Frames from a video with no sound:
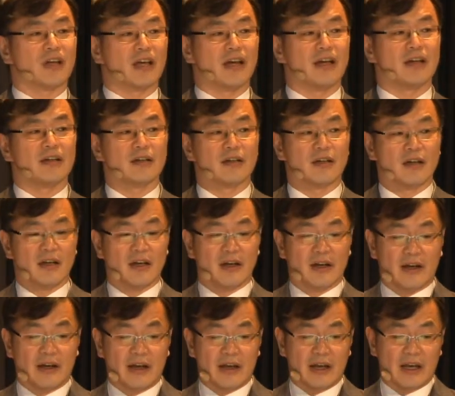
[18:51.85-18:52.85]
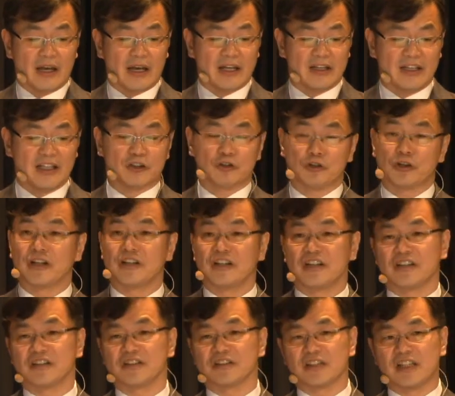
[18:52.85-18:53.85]
Okay, and in 20
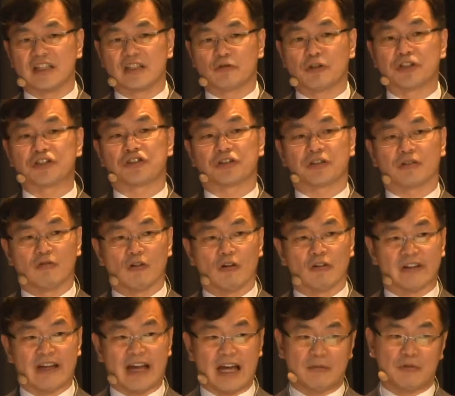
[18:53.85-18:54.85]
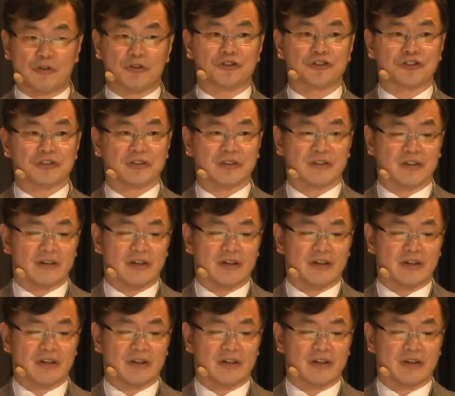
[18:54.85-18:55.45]
years, it reached world average,